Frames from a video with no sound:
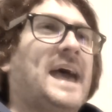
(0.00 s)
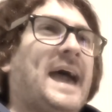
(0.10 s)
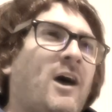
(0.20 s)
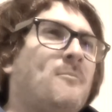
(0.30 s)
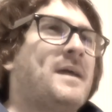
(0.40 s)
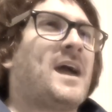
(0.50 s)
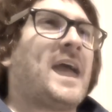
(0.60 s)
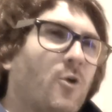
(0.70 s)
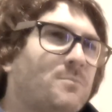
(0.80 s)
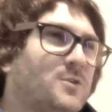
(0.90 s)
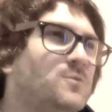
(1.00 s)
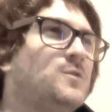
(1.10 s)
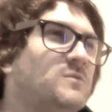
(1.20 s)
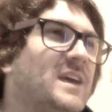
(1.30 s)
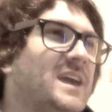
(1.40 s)
How may I help you
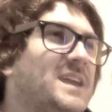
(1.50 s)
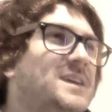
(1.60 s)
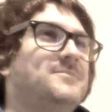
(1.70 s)
today?